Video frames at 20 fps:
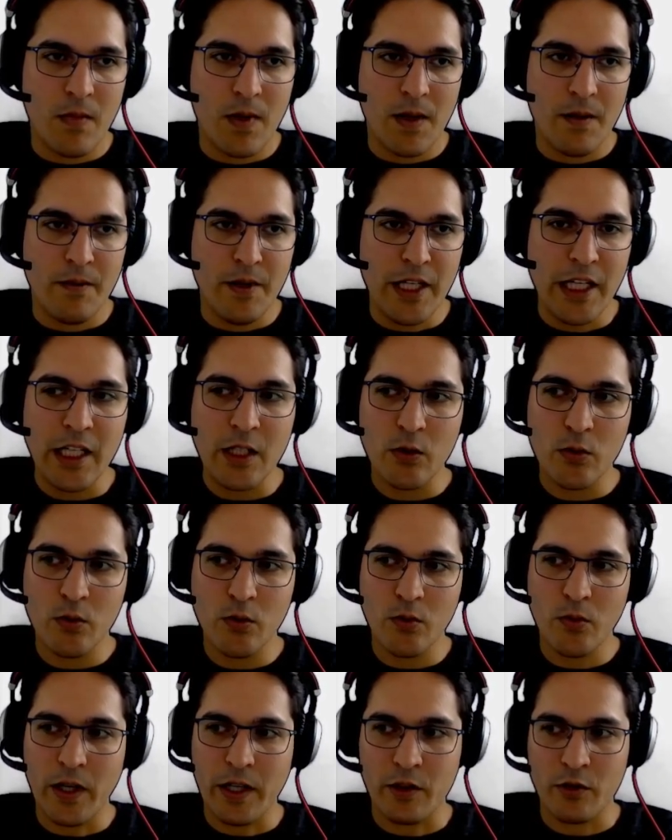need
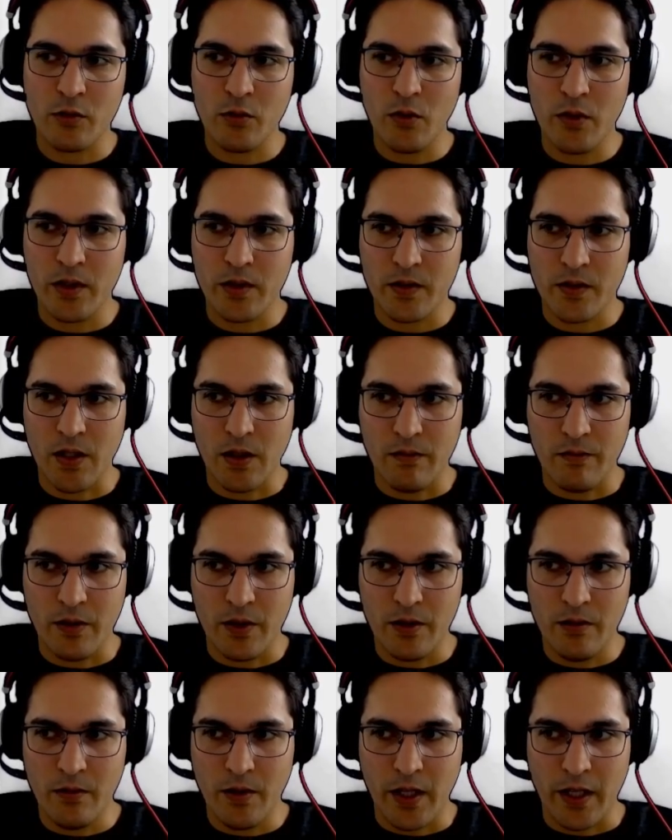to store it somewhere,
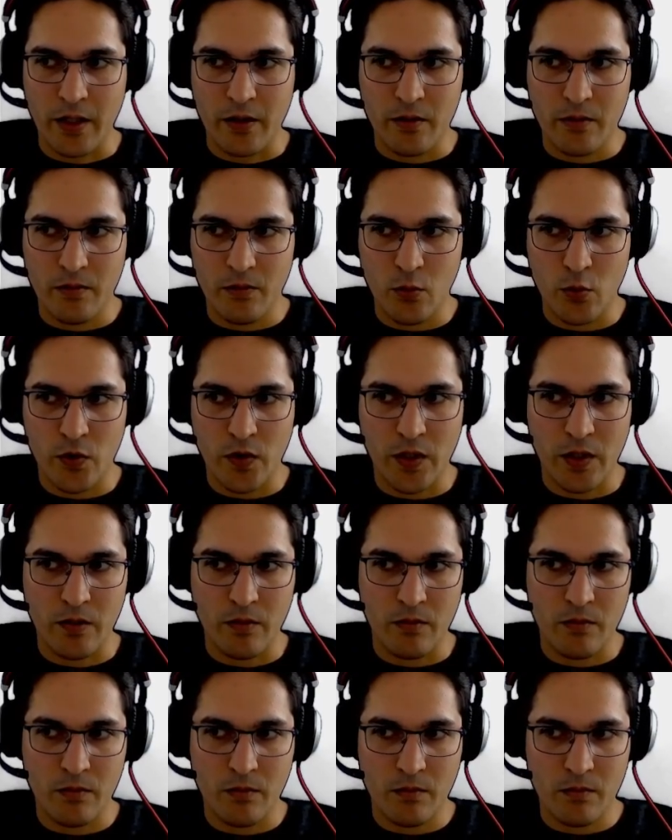like using
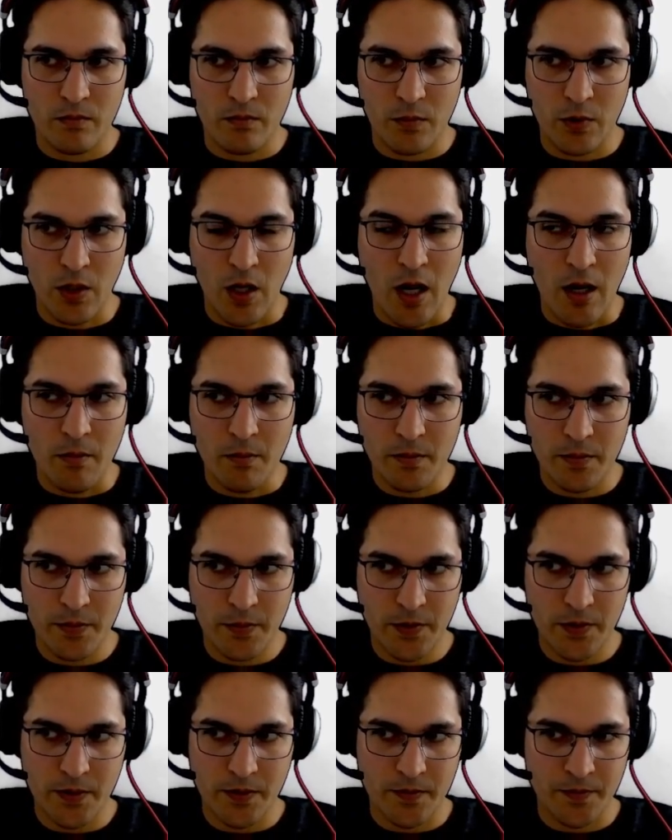
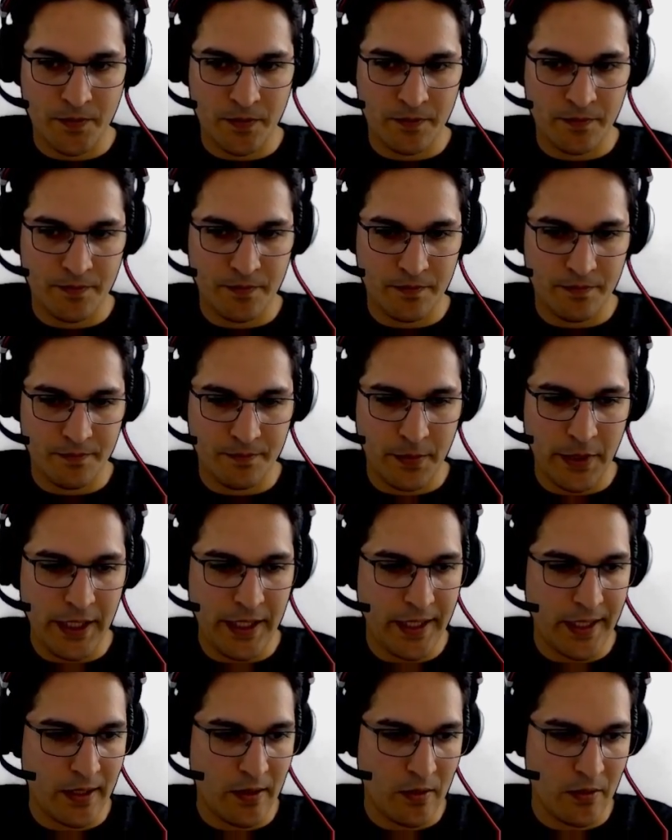dumps,
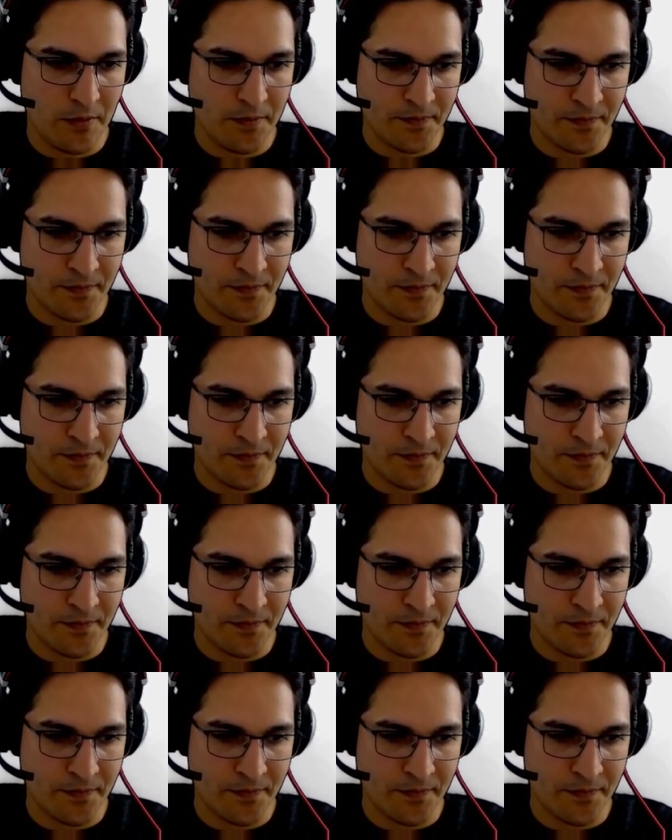pickle,